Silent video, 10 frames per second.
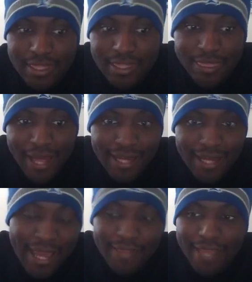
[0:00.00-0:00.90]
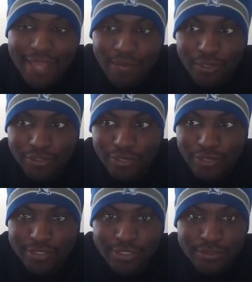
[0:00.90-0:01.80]
staff. And they have one of the
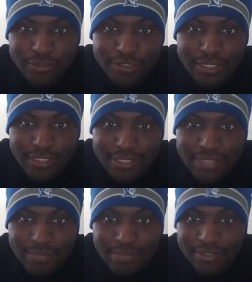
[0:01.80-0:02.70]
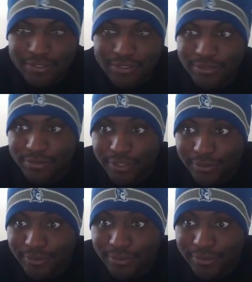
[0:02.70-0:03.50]
greatest coaches in Nick Saban, too. So.